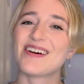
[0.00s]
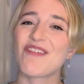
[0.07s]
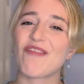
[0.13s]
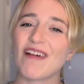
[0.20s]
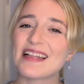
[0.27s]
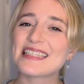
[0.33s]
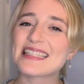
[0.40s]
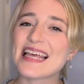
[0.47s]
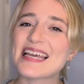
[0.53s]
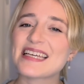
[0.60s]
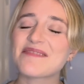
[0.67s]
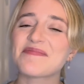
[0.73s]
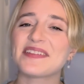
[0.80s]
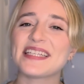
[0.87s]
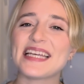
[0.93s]
Once they
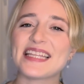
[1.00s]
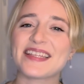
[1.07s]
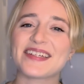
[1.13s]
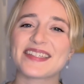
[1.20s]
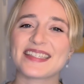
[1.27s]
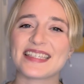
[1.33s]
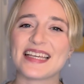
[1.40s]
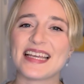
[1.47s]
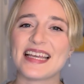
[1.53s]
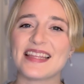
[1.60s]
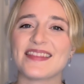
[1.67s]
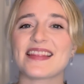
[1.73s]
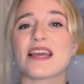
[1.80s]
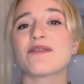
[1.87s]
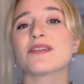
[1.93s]
complete their
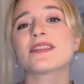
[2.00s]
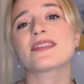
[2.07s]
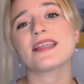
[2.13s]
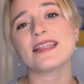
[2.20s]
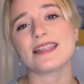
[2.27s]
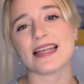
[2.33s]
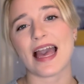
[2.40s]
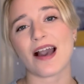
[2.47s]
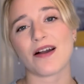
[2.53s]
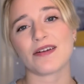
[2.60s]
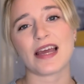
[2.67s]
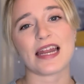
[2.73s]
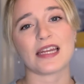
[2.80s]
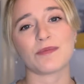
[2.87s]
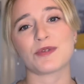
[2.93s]
scene, they will sit down
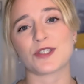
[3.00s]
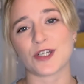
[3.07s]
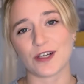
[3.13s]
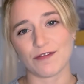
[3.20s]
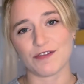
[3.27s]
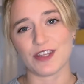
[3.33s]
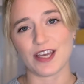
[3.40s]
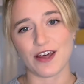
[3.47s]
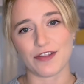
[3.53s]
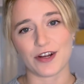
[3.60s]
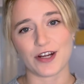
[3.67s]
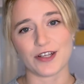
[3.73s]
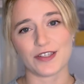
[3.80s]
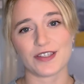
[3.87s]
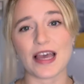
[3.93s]
and observe the
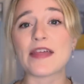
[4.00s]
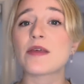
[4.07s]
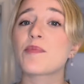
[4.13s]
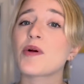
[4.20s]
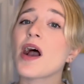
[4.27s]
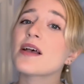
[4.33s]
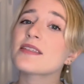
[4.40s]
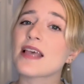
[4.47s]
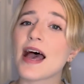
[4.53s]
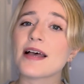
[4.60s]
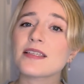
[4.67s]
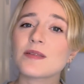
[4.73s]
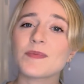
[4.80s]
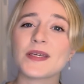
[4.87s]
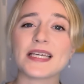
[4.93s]
others, and the
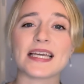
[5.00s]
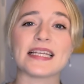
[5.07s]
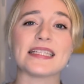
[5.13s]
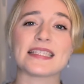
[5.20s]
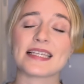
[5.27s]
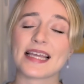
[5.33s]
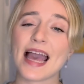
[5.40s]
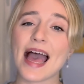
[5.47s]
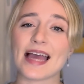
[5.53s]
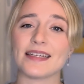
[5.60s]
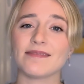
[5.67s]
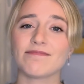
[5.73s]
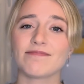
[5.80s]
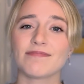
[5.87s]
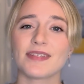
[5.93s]
process begins
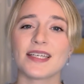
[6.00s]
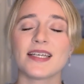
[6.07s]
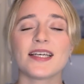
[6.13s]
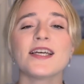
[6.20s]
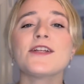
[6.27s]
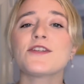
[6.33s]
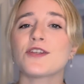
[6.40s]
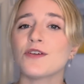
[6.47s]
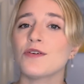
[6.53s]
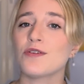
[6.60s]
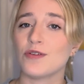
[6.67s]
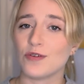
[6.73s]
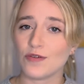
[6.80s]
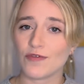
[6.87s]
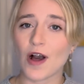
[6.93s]
again. 2
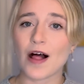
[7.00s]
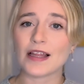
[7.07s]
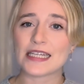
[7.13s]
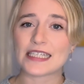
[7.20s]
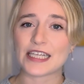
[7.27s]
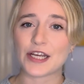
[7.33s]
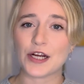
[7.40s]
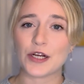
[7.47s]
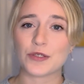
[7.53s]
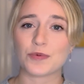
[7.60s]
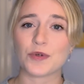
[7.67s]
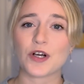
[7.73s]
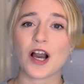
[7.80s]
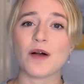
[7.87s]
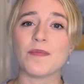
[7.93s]
new volunteers
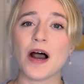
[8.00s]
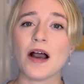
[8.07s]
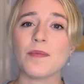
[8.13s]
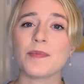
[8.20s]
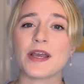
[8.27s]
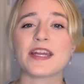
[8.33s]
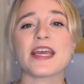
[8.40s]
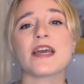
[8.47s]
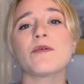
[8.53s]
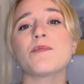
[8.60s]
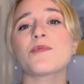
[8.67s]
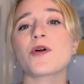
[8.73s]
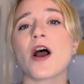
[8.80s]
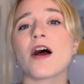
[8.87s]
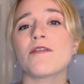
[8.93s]
will come up and
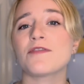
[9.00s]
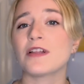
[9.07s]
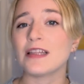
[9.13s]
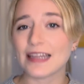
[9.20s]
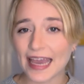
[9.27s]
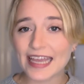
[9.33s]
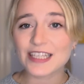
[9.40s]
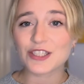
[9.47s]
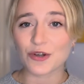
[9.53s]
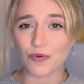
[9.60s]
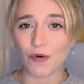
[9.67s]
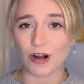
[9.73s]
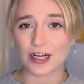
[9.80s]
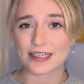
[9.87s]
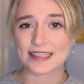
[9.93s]
improv the late to
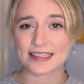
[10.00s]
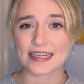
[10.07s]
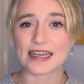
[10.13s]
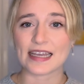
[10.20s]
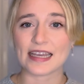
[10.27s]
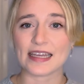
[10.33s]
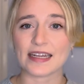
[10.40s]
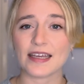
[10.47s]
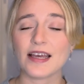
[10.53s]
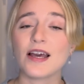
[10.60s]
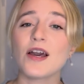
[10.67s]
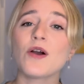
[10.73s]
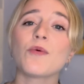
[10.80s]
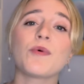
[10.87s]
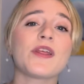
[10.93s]
work scene
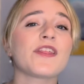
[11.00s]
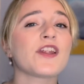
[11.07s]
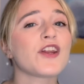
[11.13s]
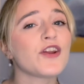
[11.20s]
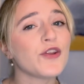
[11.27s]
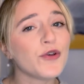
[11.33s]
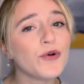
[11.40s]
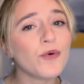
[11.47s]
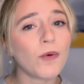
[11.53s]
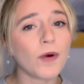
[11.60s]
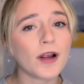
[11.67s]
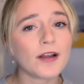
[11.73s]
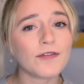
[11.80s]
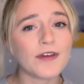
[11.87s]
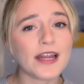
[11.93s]
with a new
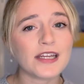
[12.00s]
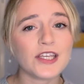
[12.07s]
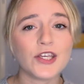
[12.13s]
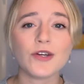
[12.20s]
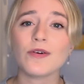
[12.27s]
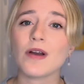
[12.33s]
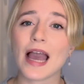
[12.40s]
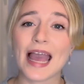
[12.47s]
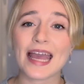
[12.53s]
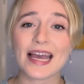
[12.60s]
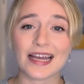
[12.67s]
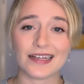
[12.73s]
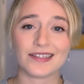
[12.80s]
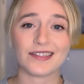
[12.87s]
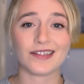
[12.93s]
work venue
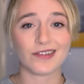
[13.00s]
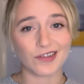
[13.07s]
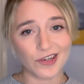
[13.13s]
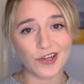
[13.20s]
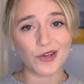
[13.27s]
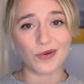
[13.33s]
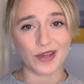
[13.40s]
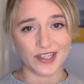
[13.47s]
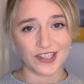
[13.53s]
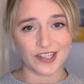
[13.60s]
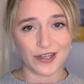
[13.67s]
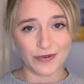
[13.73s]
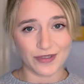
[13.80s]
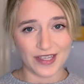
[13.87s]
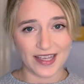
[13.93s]
and new
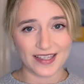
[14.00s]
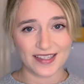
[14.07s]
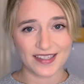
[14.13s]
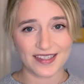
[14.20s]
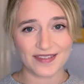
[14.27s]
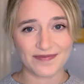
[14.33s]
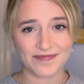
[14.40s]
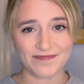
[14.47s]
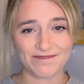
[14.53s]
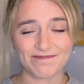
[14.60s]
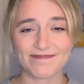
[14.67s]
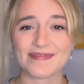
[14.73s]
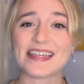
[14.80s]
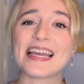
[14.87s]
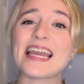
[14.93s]
excuses.
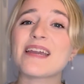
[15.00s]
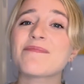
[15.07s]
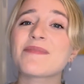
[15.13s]
The game